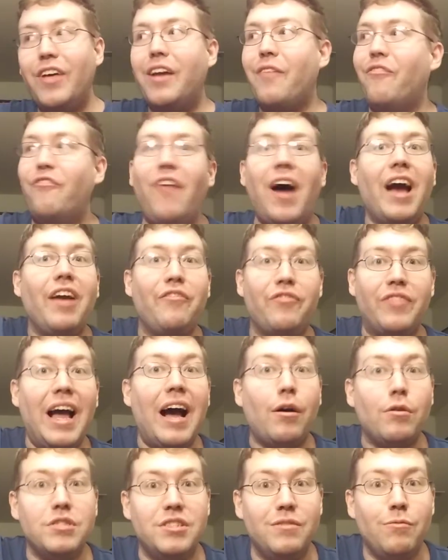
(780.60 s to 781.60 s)
like
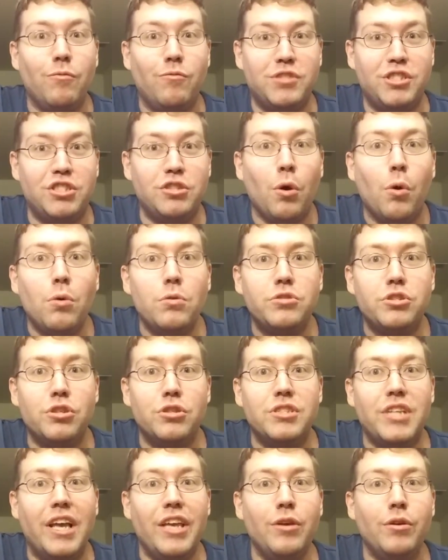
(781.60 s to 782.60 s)
5,000
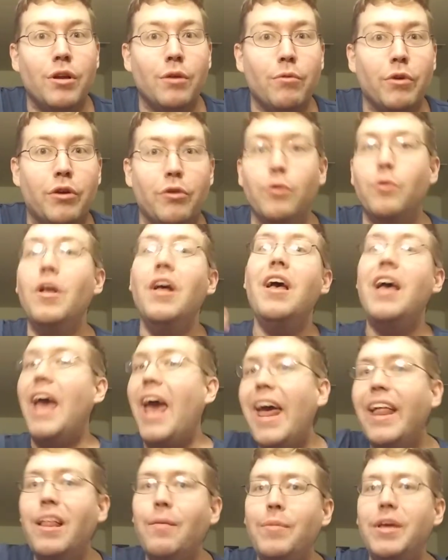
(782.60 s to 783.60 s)
soldiers that you can recruit?
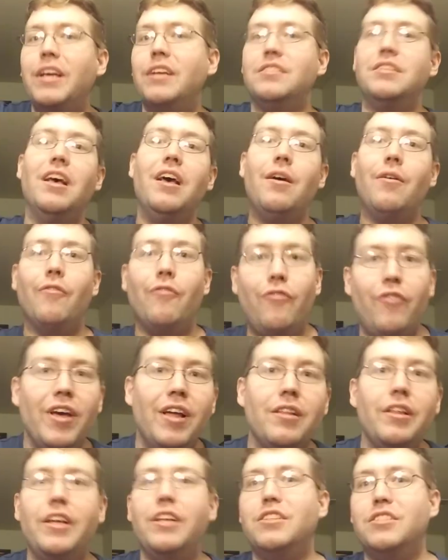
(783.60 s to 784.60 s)
Enemies,
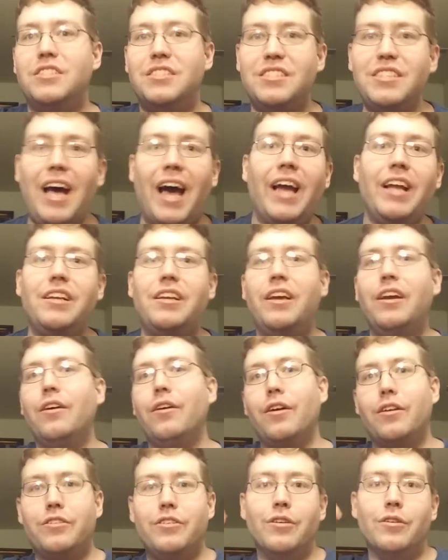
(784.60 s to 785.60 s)
villains, side
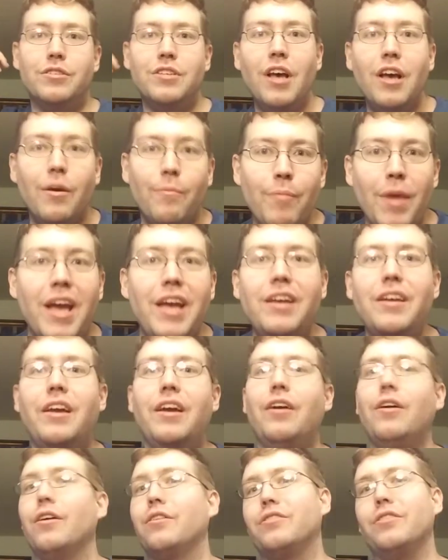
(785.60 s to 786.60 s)
characters, main
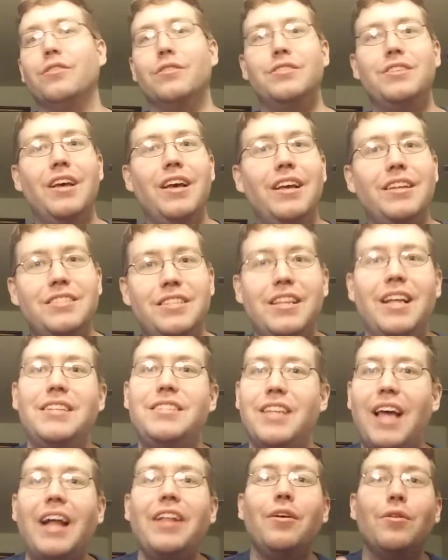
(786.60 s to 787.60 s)
characters. See,
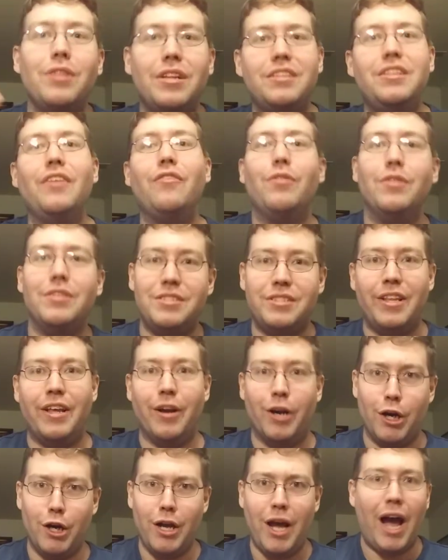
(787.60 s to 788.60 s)
I know the difference
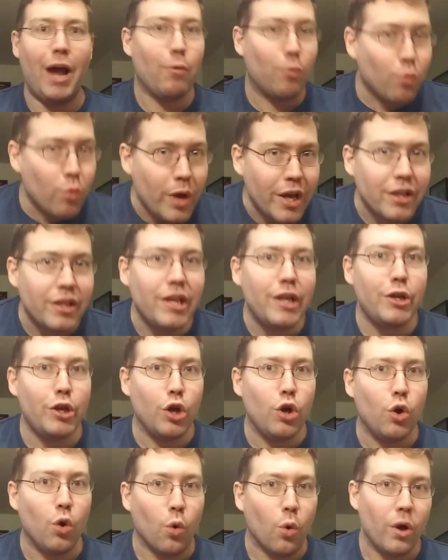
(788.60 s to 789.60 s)
there. I really
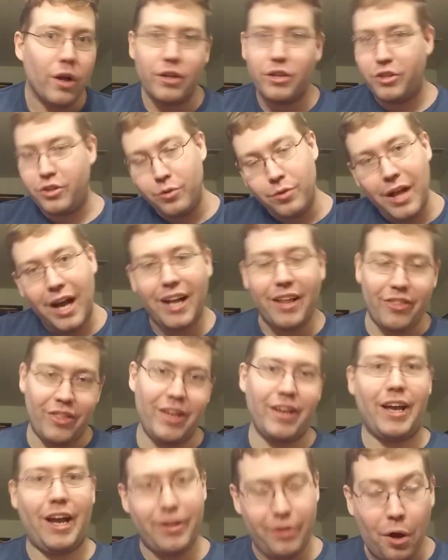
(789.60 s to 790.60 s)
do. Do not
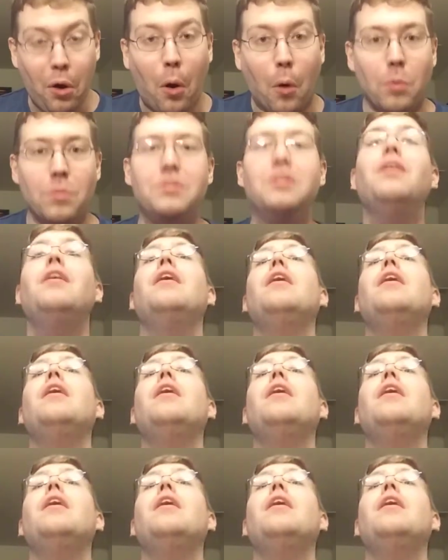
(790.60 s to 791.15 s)
think I don't.